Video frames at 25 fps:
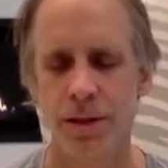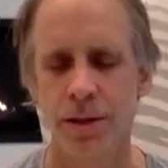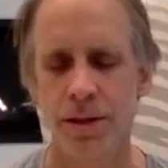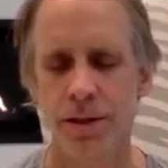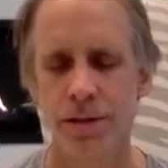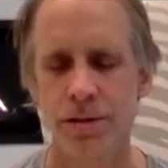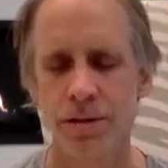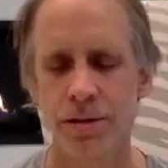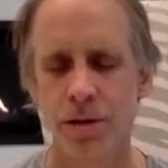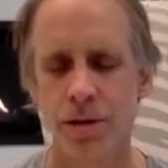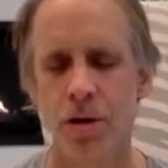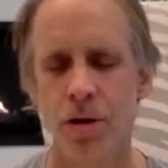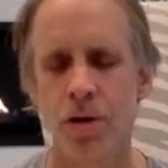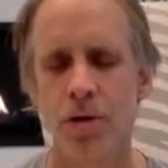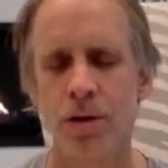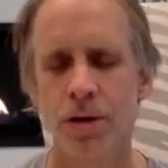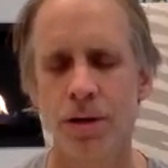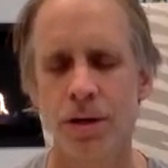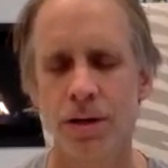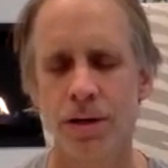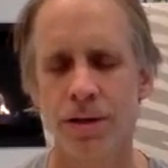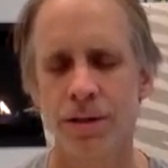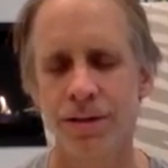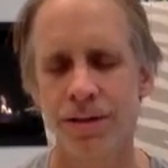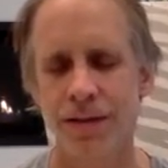So
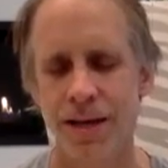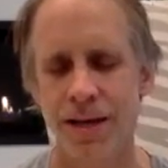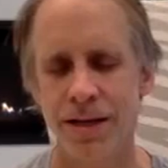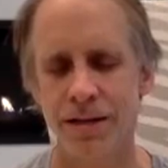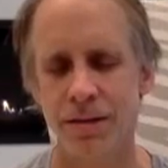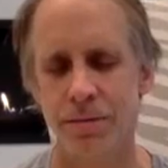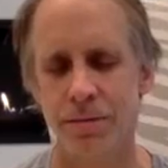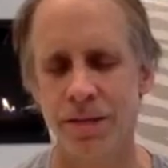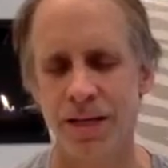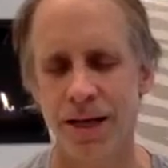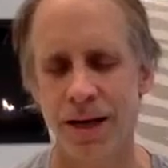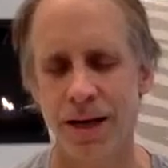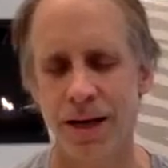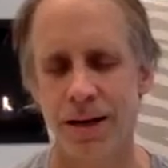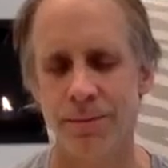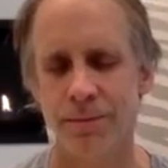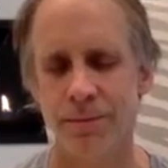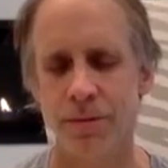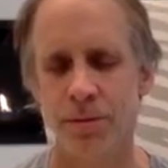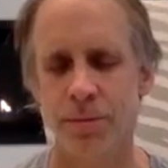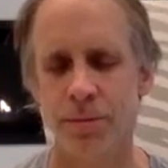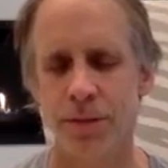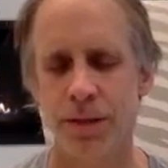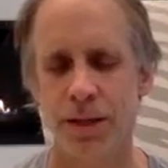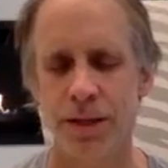take some time to
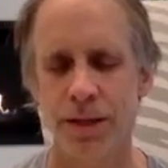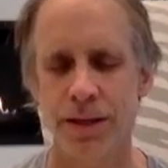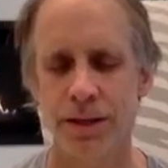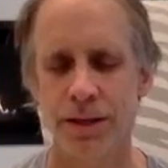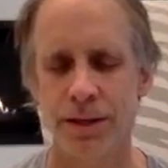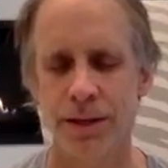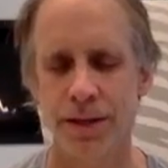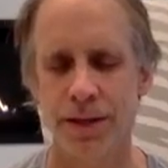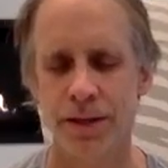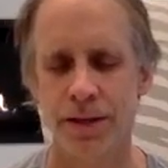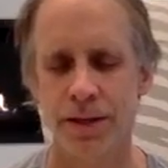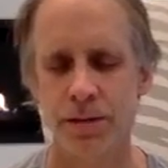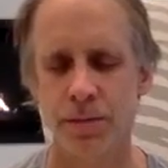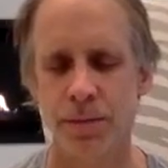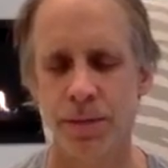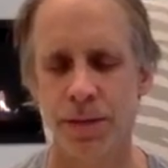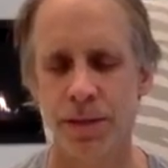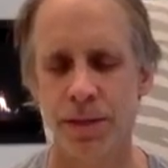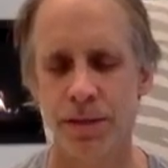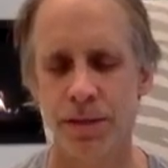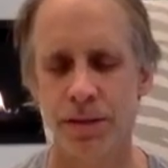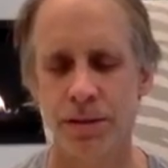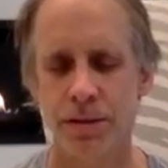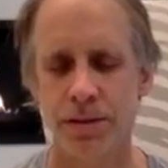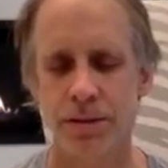play in that
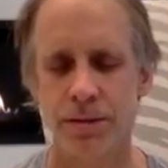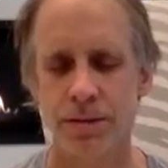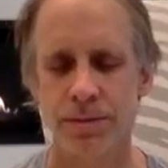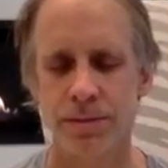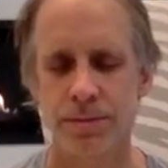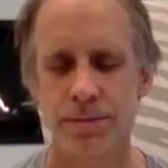space